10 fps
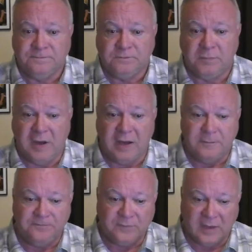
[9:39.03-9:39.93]
But
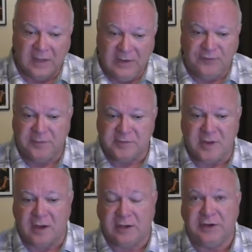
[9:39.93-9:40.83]
Ephraim's
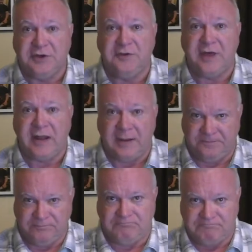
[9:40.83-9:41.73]
not going to do that. I'm,
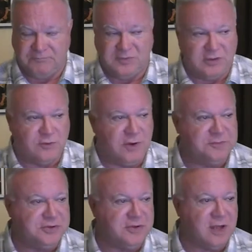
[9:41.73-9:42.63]
the
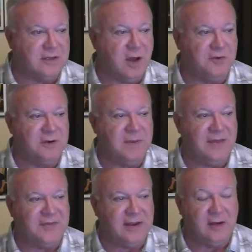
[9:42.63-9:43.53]
scripture's not talking
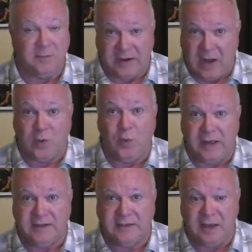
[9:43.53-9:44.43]
about that here, but I'll go
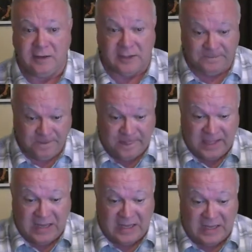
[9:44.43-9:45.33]
ahead and tell you.
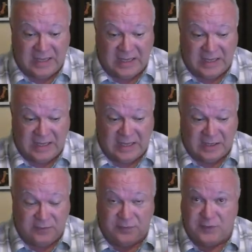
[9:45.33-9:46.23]

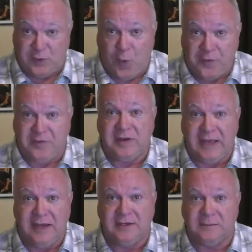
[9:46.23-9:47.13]
The northern
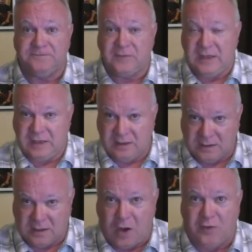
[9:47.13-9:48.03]
kingdom,
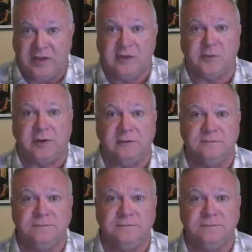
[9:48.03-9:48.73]
called Israel,